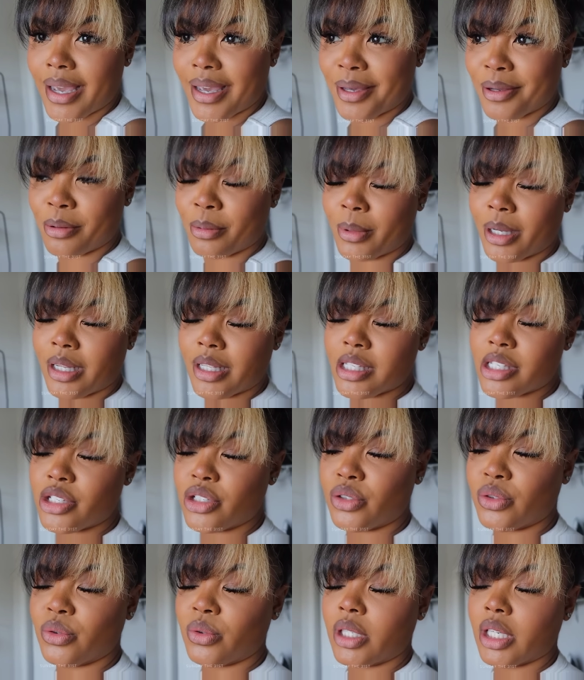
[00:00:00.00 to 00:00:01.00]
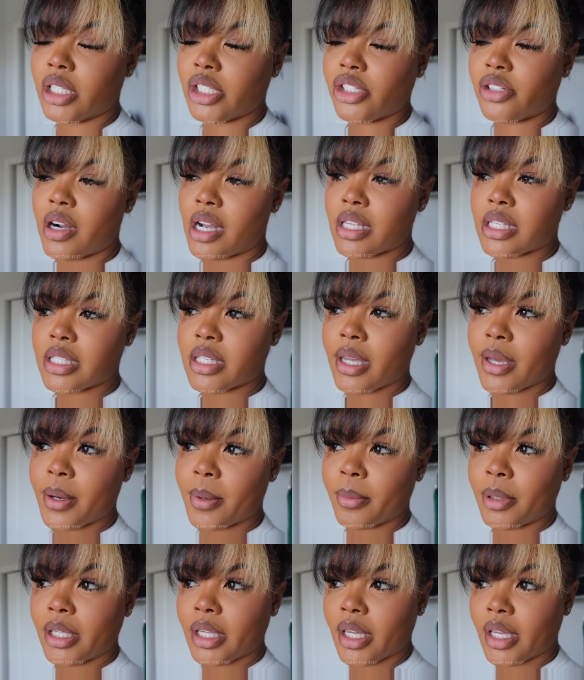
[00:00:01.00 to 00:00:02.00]
am about to get dressed now
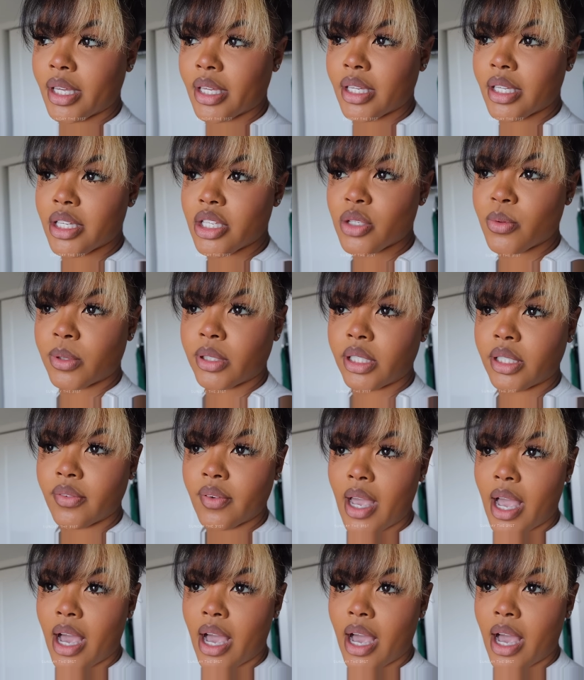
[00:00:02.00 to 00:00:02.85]
because we're leaving